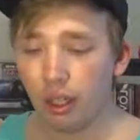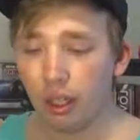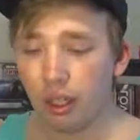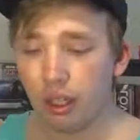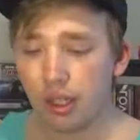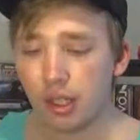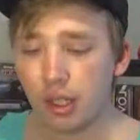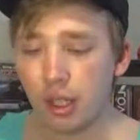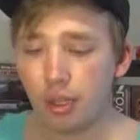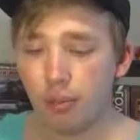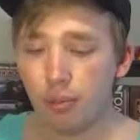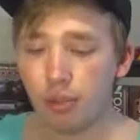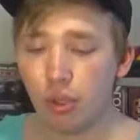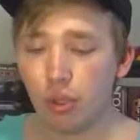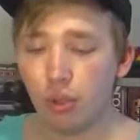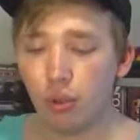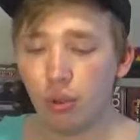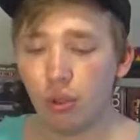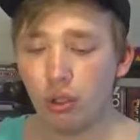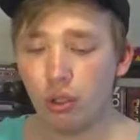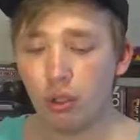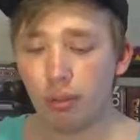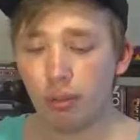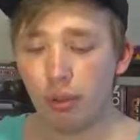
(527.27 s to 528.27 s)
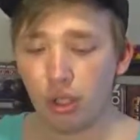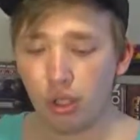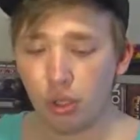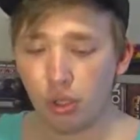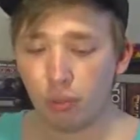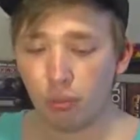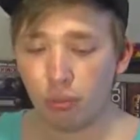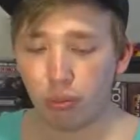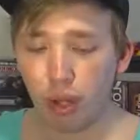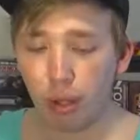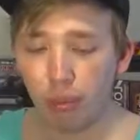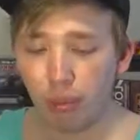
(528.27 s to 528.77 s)
that seems too good to be
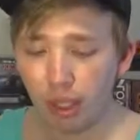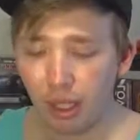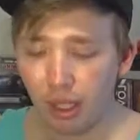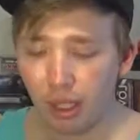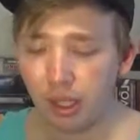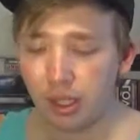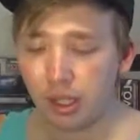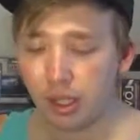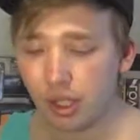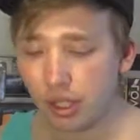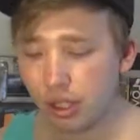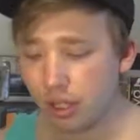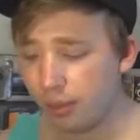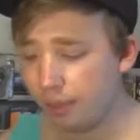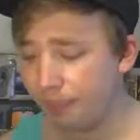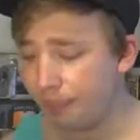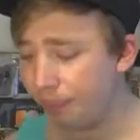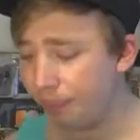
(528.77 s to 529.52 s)
true probably is.